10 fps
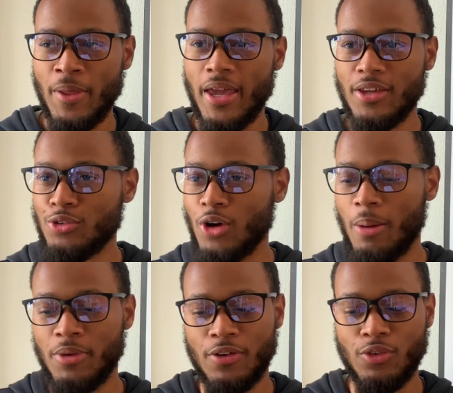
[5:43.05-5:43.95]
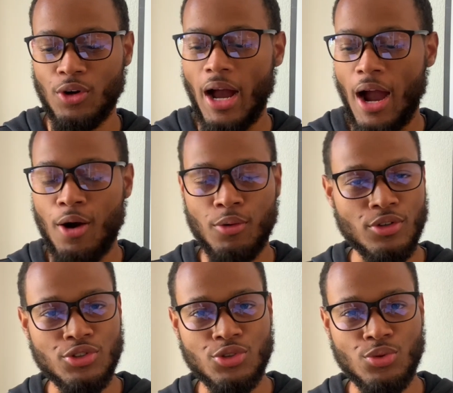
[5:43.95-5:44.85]
and you know, I'm there for an hour
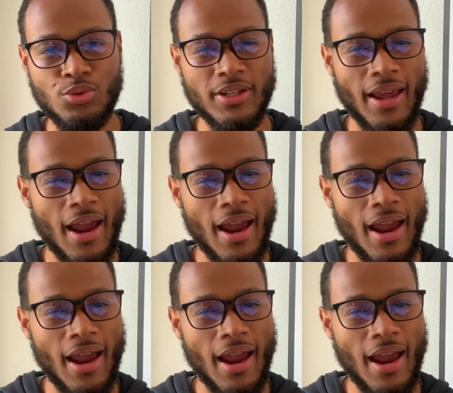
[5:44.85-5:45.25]
or two, then